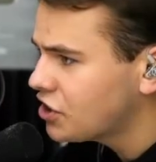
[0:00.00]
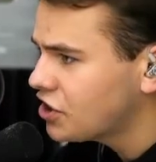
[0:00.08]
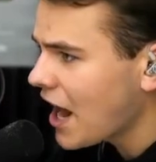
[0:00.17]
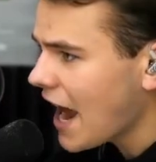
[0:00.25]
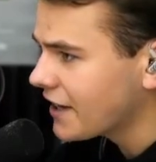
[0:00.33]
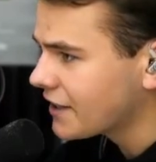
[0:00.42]

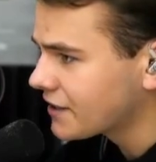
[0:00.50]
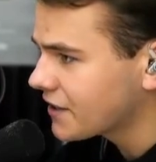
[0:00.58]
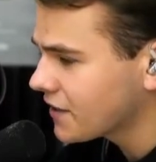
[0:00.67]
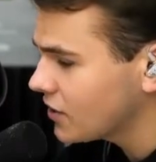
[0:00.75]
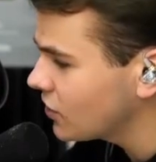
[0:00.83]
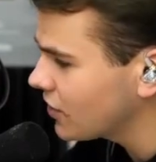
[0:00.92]

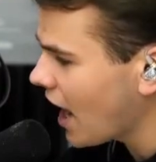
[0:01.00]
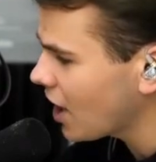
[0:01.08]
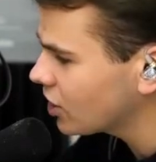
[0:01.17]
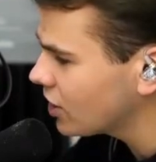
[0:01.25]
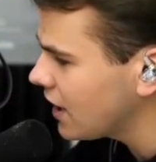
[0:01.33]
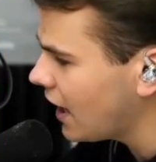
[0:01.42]
suggest this is
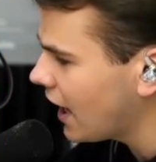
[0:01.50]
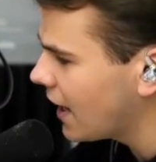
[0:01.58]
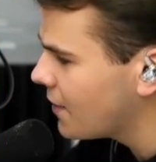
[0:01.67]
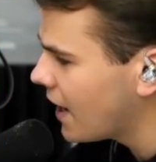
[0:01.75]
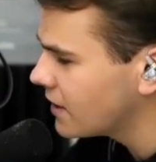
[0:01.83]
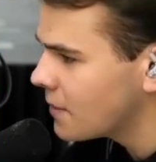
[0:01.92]
actually
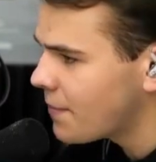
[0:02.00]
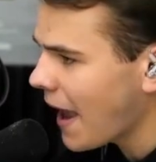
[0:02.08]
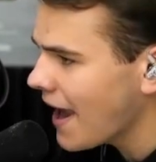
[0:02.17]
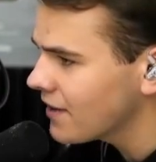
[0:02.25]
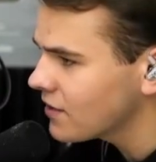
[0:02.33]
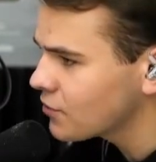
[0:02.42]
an
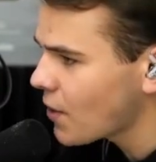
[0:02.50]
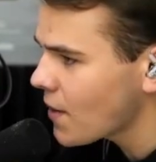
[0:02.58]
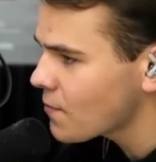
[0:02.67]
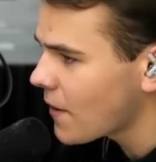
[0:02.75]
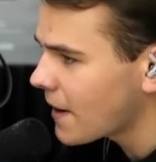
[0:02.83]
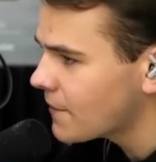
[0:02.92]
abandoned
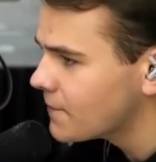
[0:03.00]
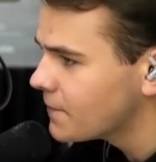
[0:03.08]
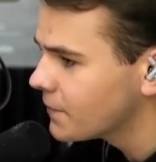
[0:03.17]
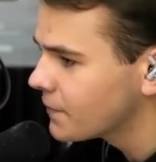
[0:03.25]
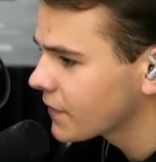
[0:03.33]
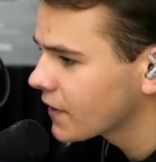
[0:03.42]
runway.
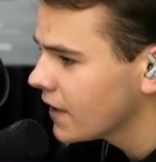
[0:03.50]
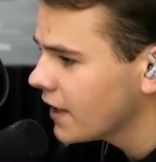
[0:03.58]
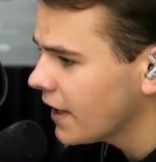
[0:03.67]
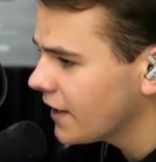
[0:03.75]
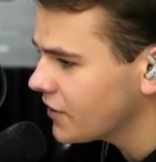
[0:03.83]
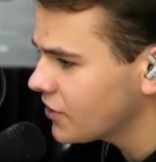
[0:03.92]

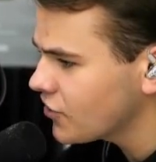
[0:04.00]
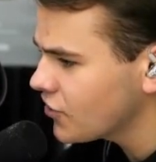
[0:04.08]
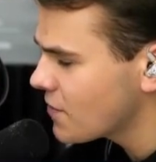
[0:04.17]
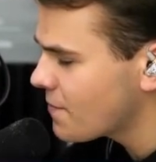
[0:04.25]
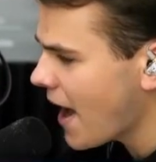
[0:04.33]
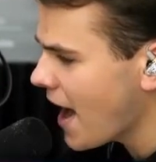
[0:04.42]
This
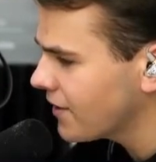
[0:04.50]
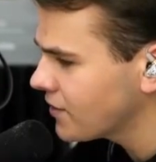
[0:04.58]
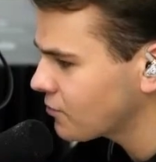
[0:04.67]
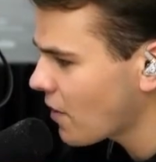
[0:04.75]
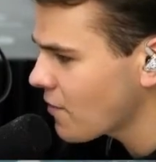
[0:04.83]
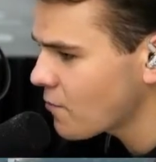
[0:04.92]
is an
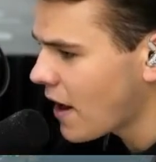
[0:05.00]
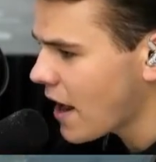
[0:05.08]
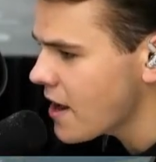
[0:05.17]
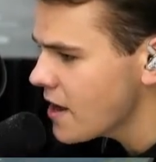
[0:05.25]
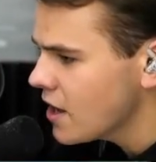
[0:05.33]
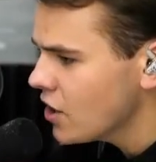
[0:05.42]
abandoned
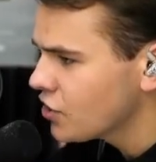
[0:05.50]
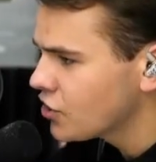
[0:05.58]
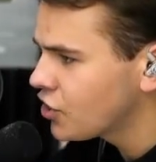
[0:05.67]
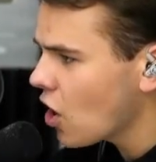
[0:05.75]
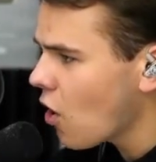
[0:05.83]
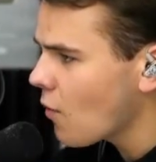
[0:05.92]
runway,
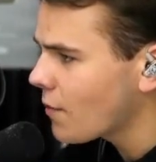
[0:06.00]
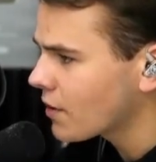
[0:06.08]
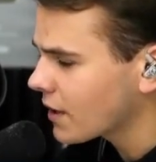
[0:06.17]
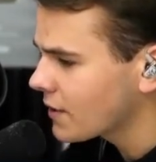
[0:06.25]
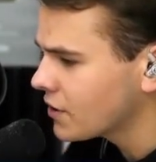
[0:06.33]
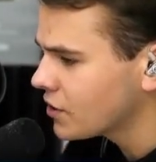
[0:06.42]
so what
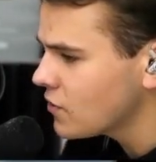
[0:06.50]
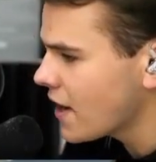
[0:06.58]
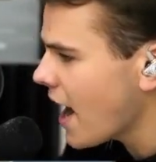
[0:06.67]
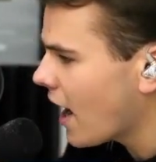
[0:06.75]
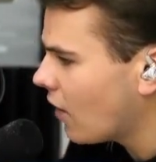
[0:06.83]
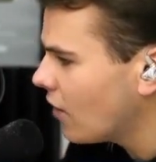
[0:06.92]
we're going to do